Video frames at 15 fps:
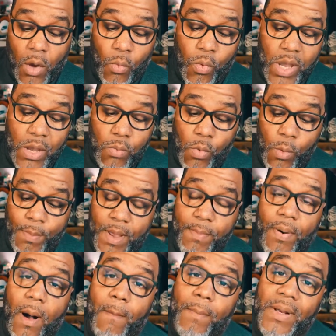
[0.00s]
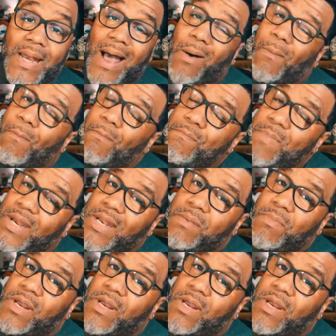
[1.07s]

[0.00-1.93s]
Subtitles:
We will be pumping out many,